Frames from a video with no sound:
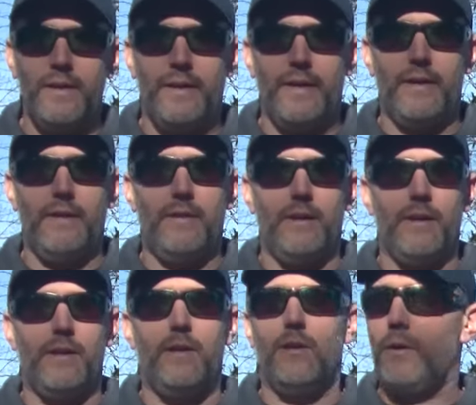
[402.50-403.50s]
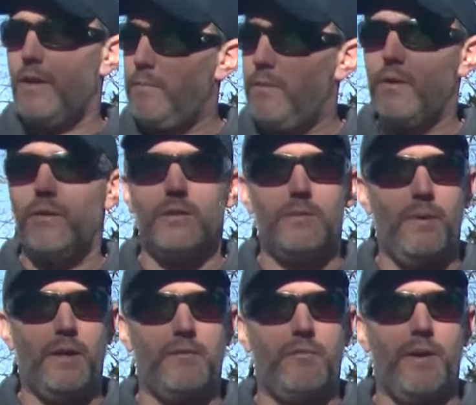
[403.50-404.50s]
And, it can be a good
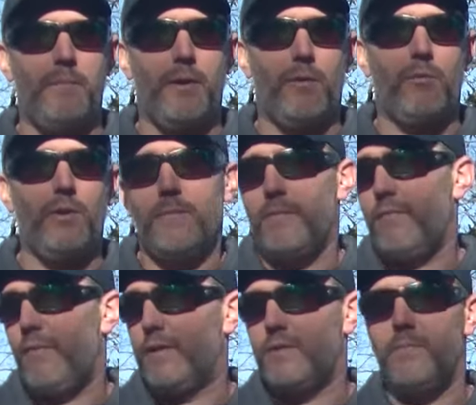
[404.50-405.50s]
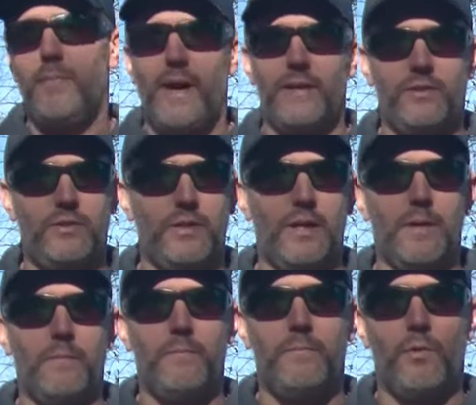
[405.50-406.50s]
spot to find pickerel. You might find some bass
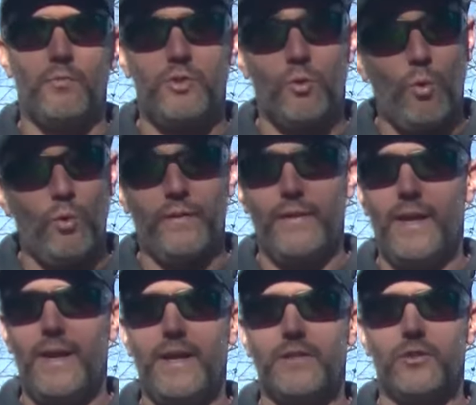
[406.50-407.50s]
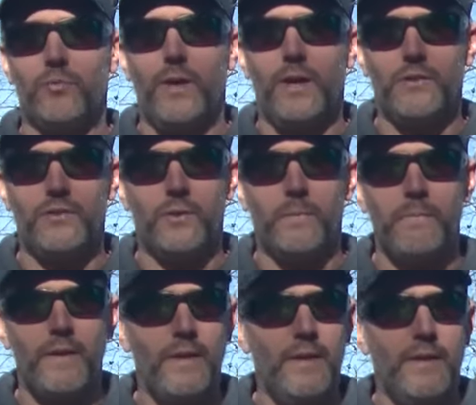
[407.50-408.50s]
patrolling that edge as well. So
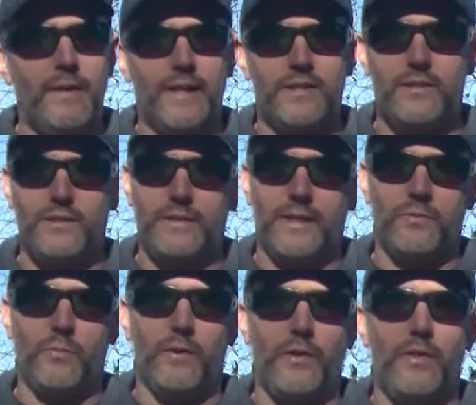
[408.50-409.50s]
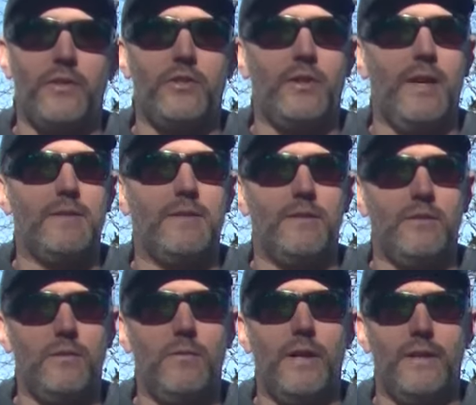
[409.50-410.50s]
that's one of the things you guys can
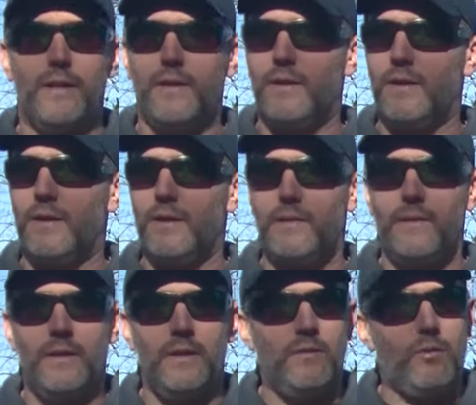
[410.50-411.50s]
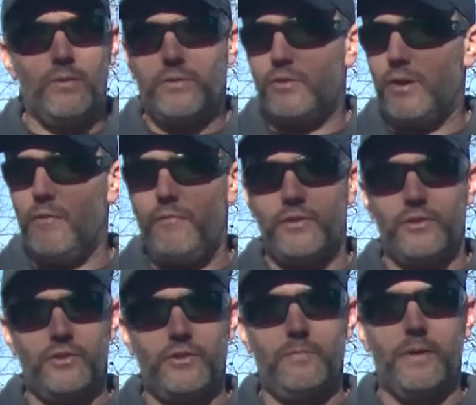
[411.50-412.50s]
do. And then, of course, the trout fishing
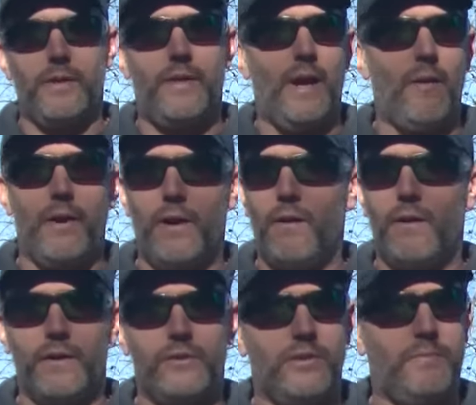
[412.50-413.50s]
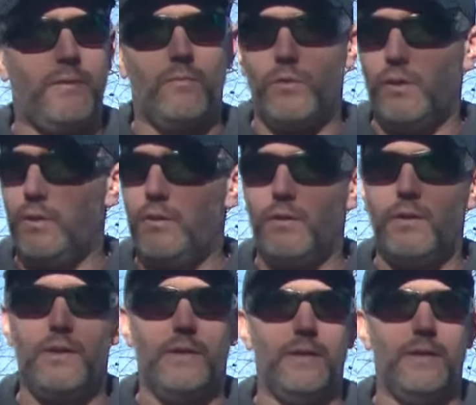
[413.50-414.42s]
has just been carrying on. It's just been really good.